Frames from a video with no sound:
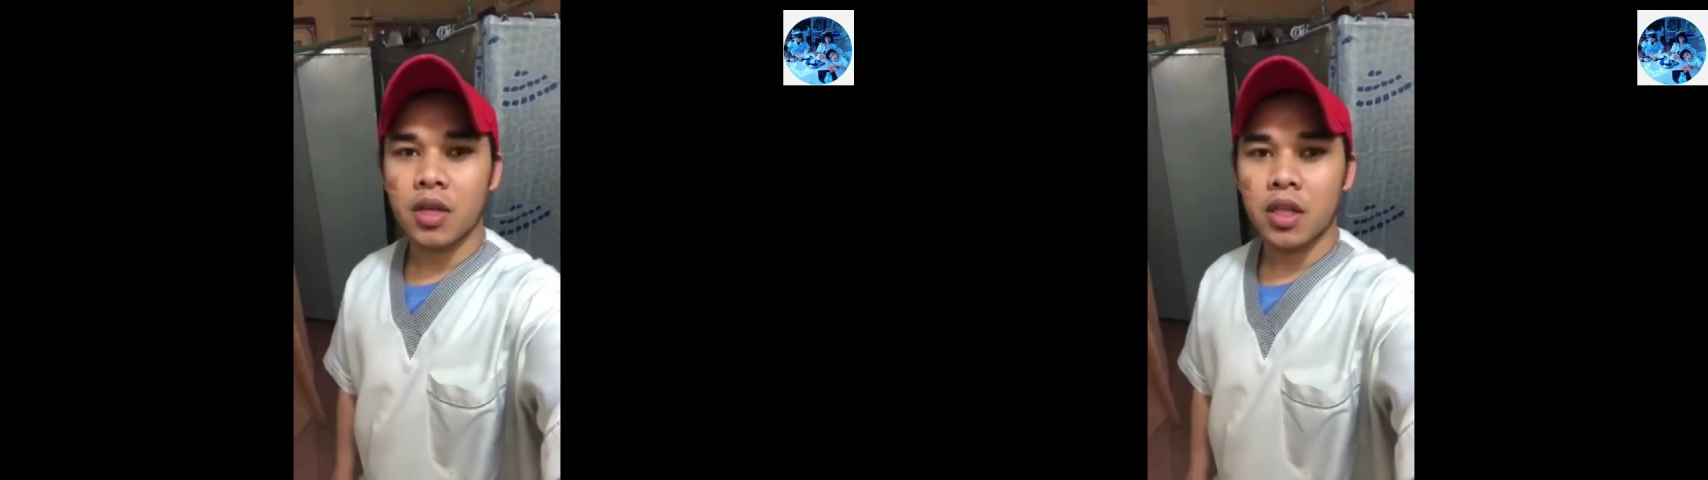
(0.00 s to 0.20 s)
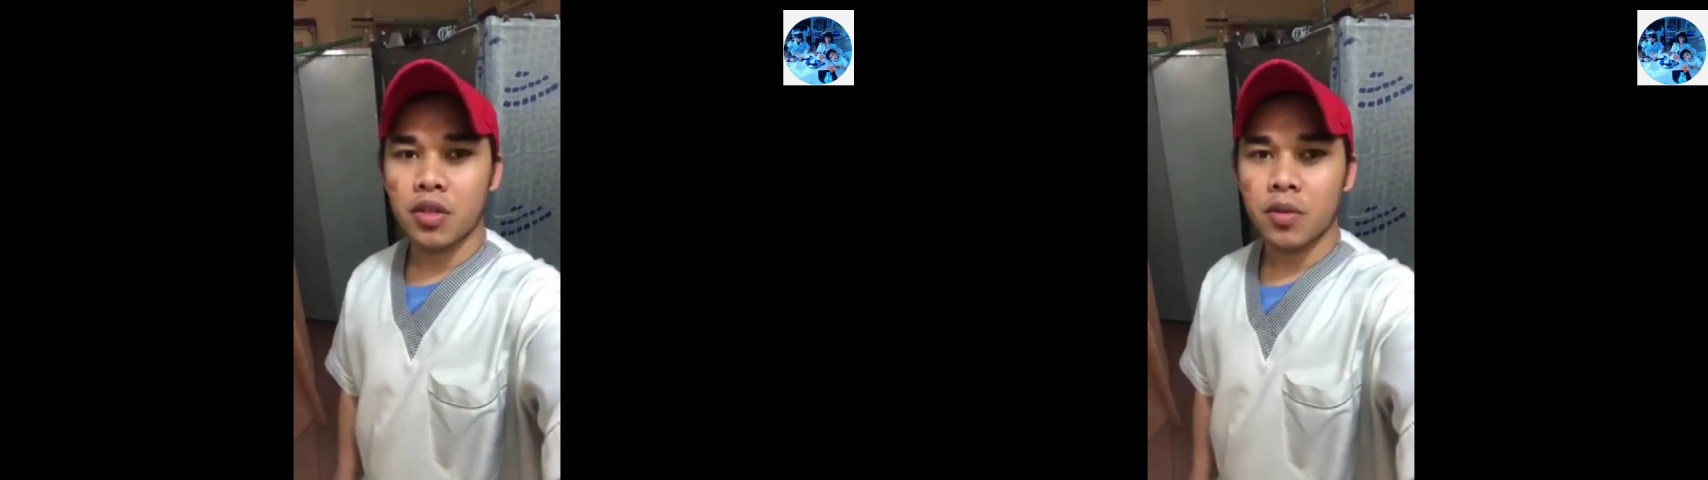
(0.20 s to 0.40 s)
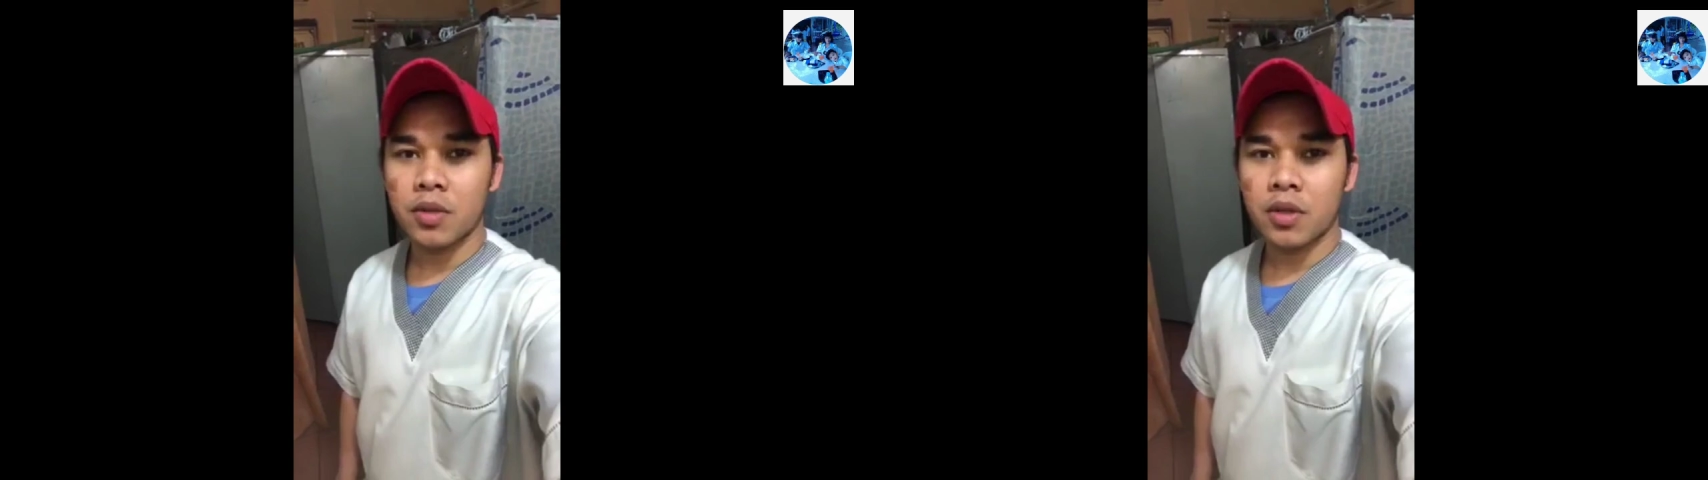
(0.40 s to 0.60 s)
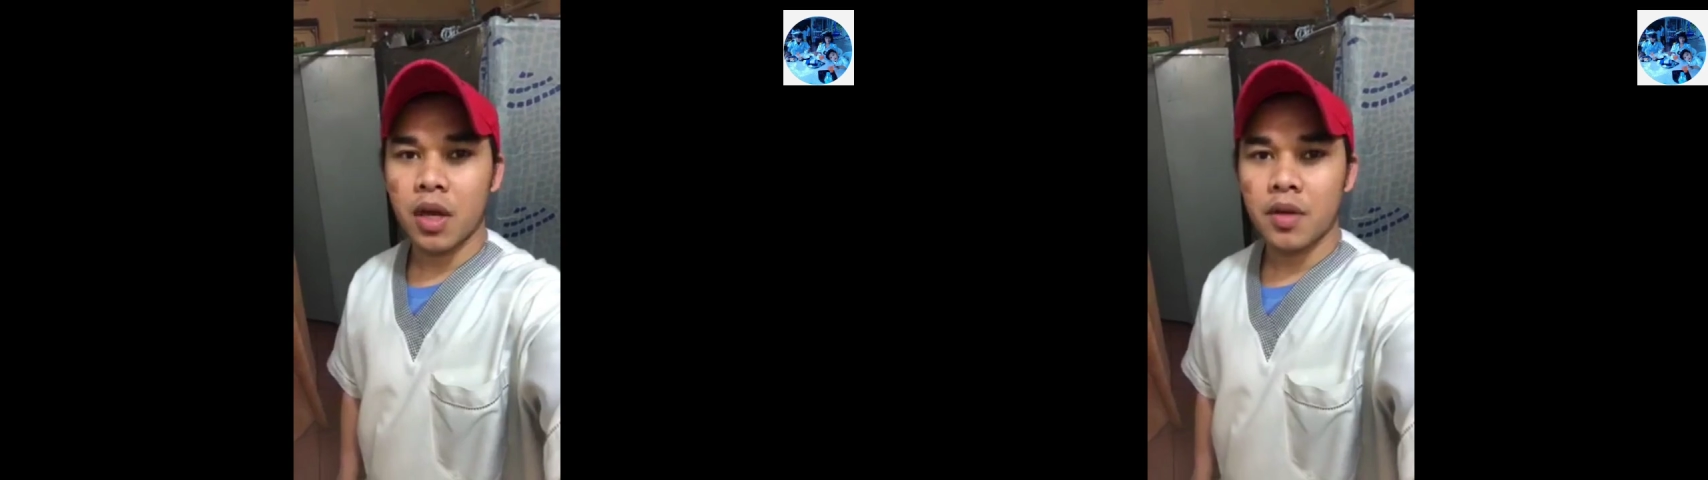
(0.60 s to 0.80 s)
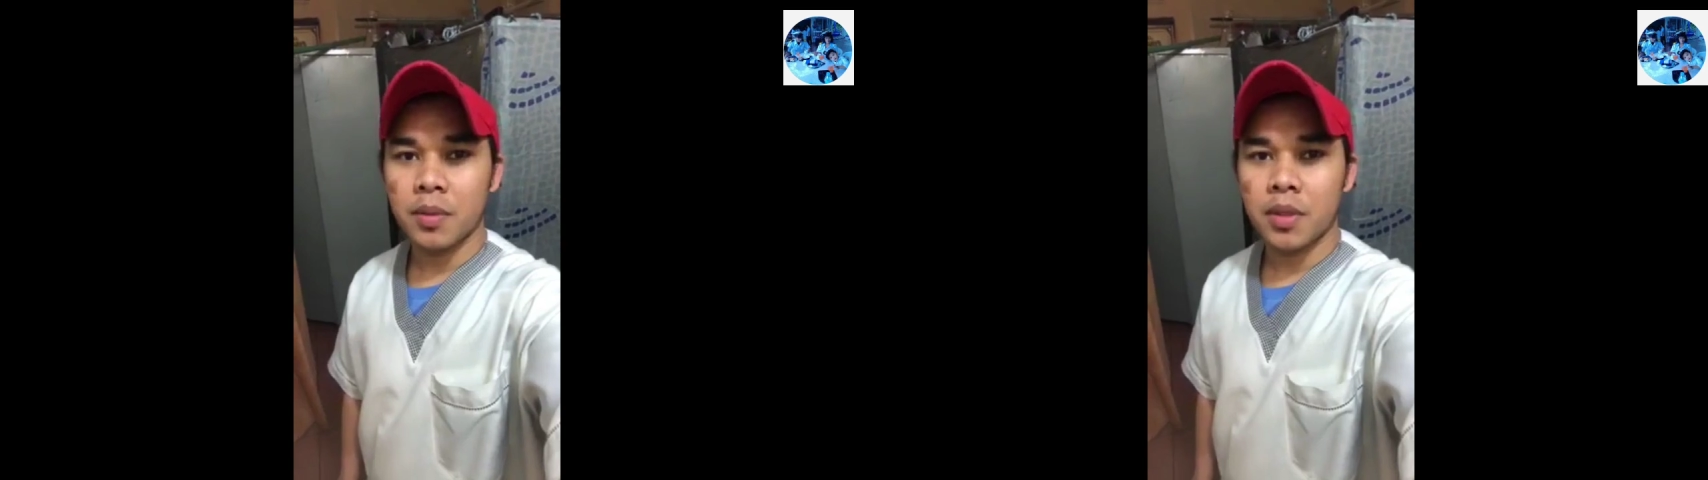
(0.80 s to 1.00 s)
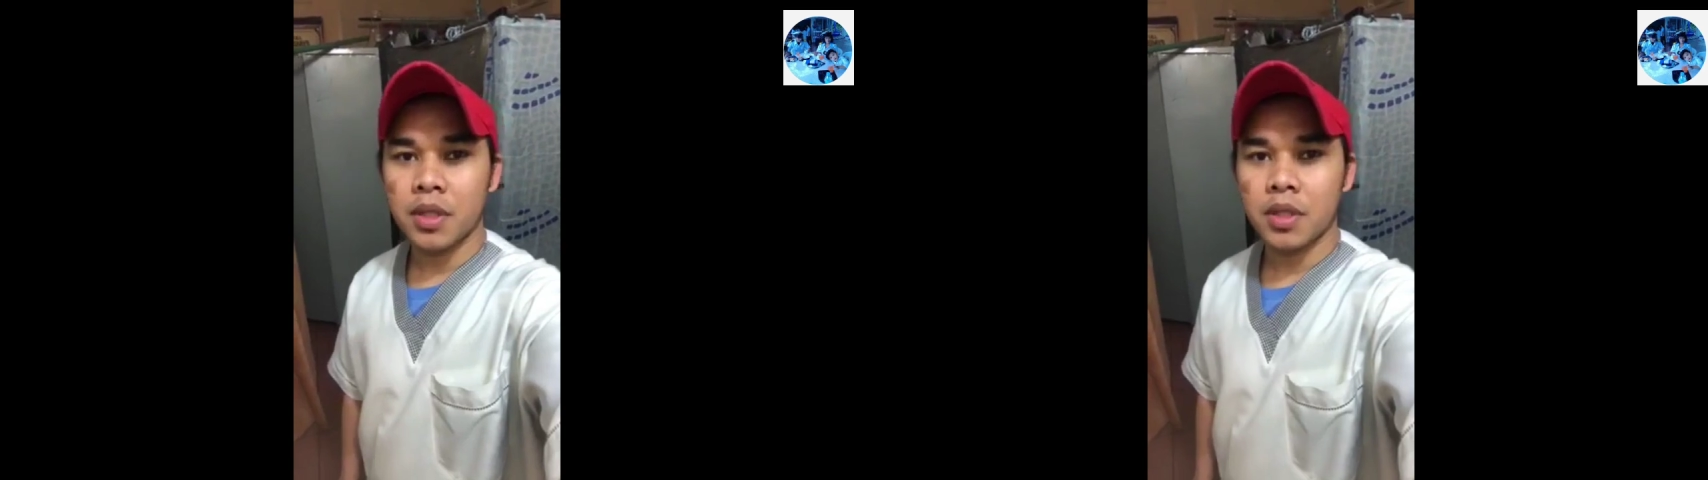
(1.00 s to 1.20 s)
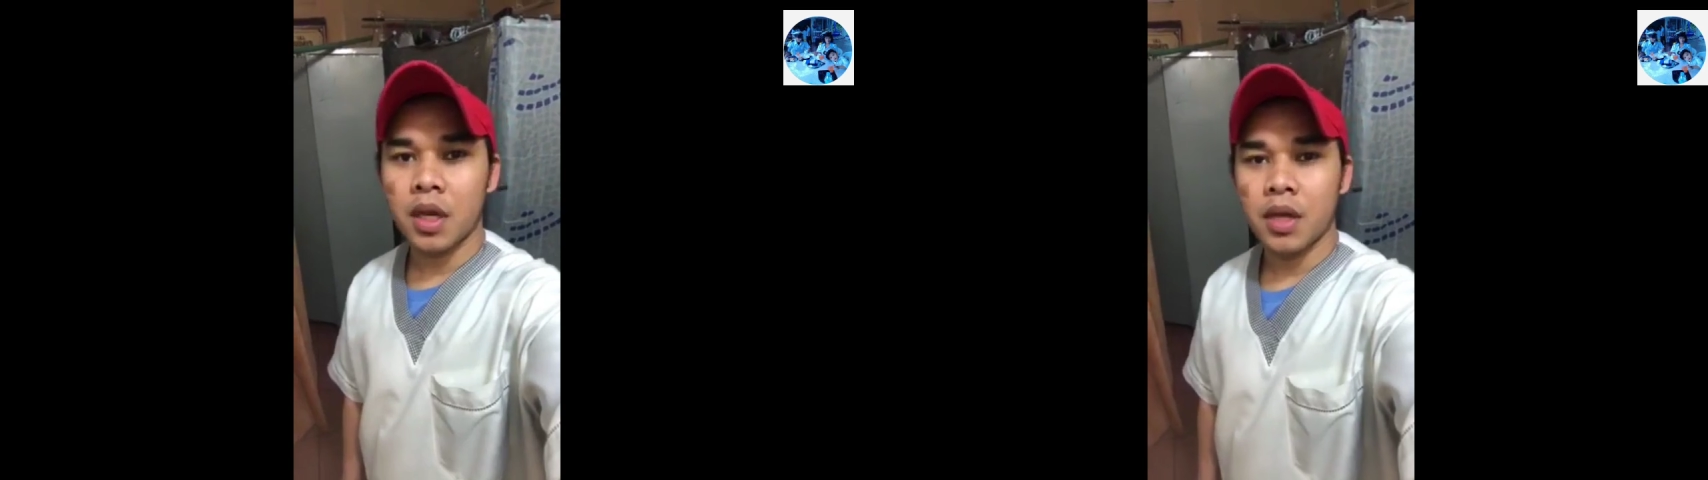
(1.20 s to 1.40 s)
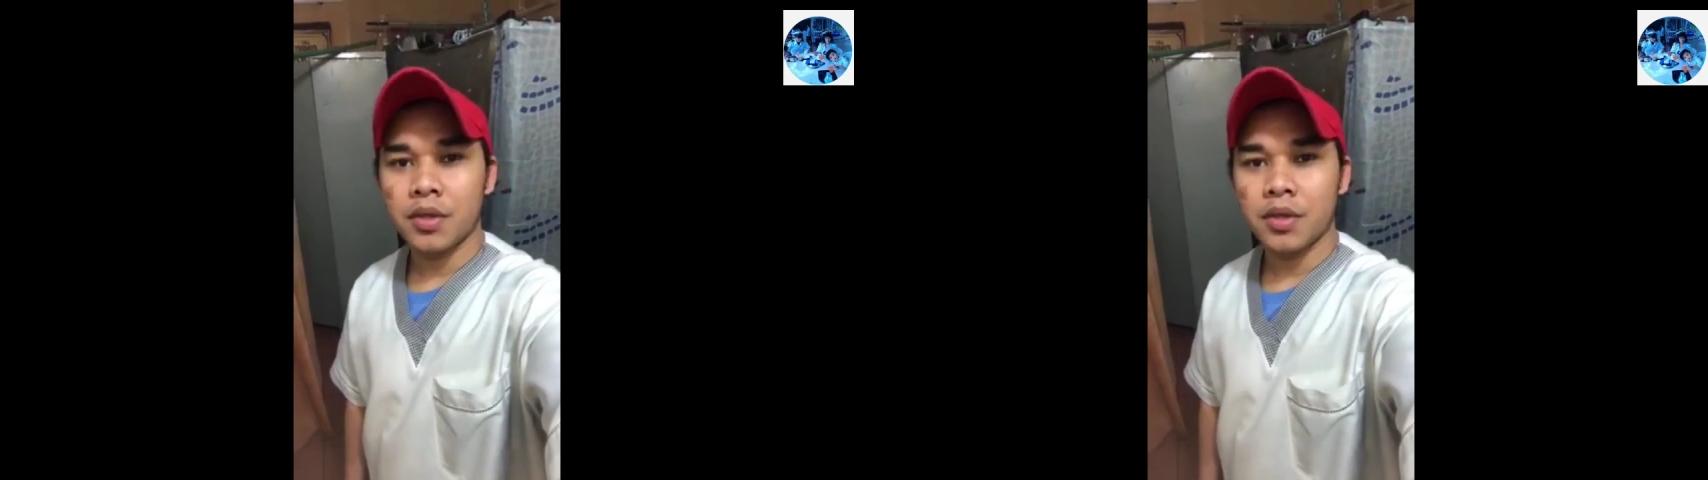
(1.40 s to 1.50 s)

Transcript: subscribers.